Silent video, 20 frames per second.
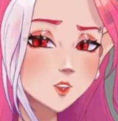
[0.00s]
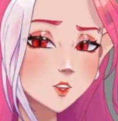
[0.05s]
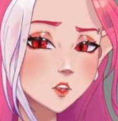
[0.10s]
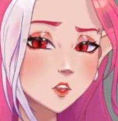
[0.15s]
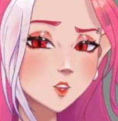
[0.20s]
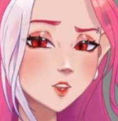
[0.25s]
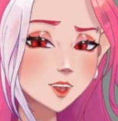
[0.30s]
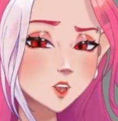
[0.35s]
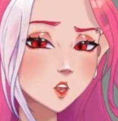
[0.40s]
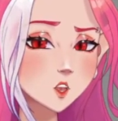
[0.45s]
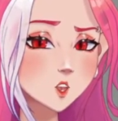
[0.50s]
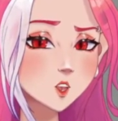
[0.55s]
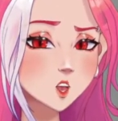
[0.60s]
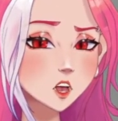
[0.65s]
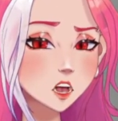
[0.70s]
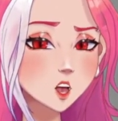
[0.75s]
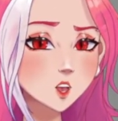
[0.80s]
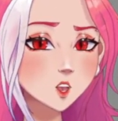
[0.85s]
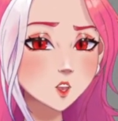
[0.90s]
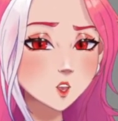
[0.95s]
of any
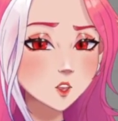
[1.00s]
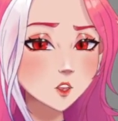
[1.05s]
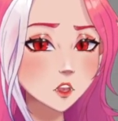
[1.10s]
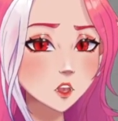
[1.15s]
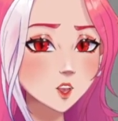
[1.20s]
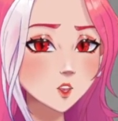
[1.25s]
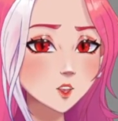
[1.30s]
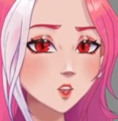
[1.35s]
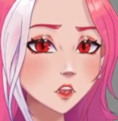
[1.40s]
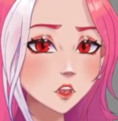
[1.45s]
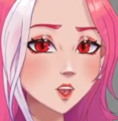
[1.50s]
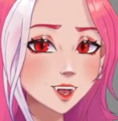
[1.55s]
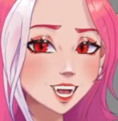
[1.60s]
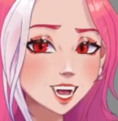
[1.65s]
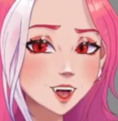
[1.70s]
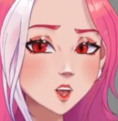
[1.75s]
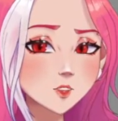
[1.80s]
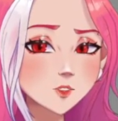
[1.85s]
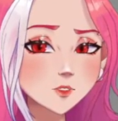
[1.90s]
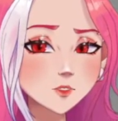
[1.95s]
size and envelop their
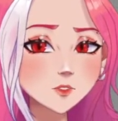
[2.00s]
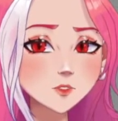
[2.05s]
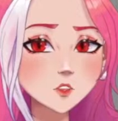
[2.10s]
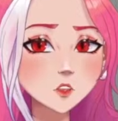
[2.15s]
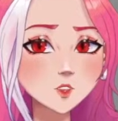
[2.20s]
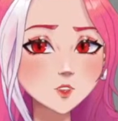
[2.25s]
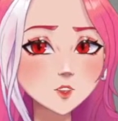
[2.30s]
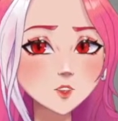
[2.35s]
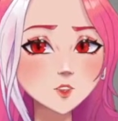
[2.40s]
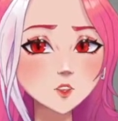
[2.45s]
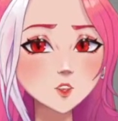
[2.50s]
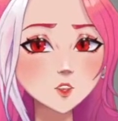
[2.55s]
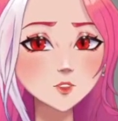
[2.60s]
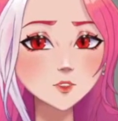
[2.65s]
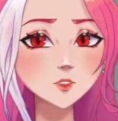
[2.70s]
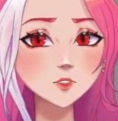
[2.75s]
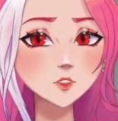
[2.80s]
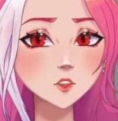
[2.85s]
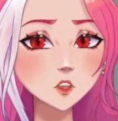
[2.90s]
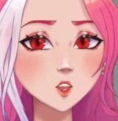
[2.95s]
head, preventing them
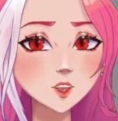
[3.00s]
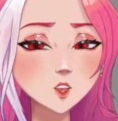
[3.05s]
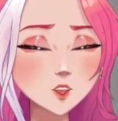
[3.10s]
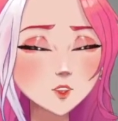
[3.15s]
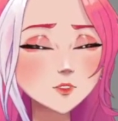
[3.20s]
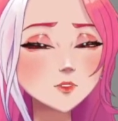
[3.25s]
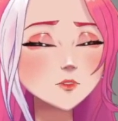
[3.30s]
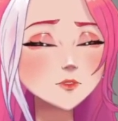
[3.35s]
from breathing.